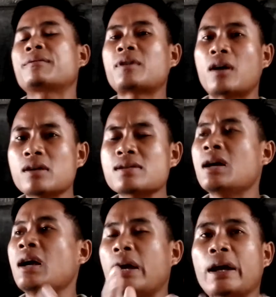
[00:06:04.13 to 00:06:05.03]
of
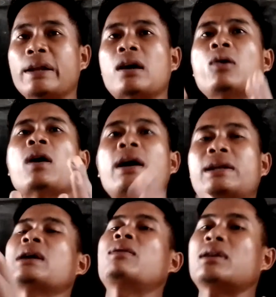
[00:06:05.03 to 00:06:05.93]
God, and now
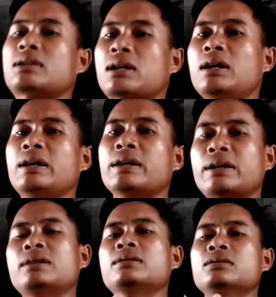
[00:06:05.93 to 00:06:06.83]
Aryavarta,
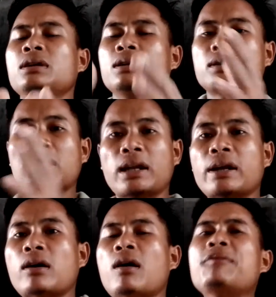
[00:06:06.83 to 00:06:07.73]
again the
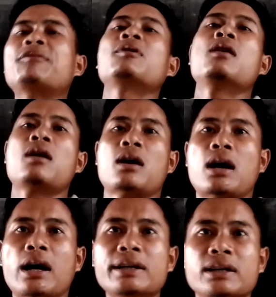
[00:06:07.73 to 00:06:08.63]
land of
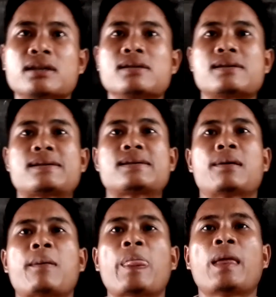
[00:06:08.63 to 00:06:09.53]

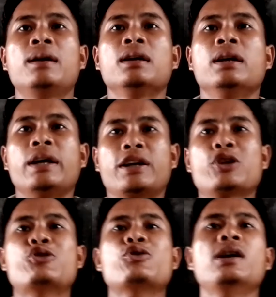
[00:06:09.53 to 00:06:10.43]
Aryans.
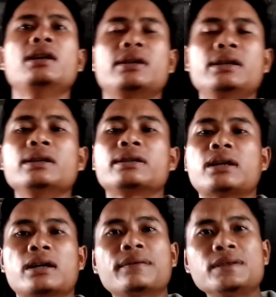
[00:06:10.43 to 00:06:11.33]
Initially,
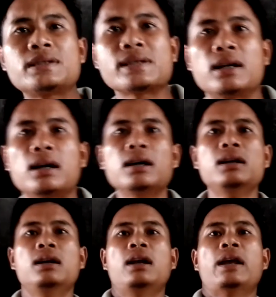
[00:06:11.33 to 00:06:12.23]
the
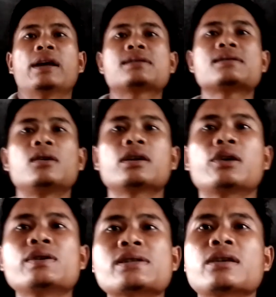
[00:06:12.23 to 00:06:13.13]
Ravidya has not
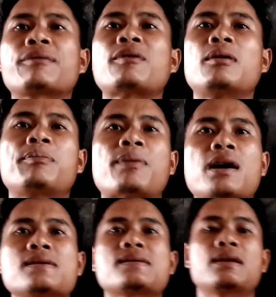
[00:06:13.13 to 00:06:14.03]
a written form of
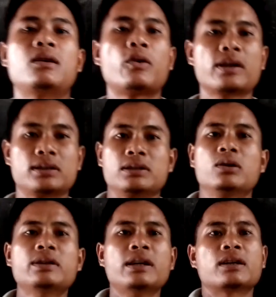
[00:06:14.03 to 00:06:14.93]
past orally.
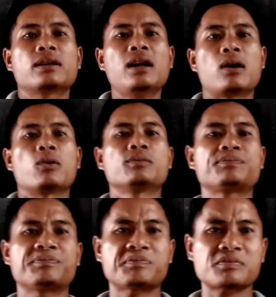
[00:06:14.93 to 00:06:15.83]
Okay,
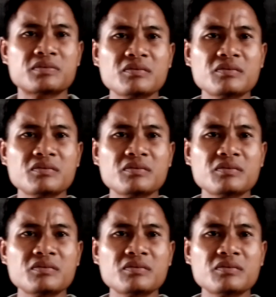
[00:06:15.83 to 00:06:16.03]
now,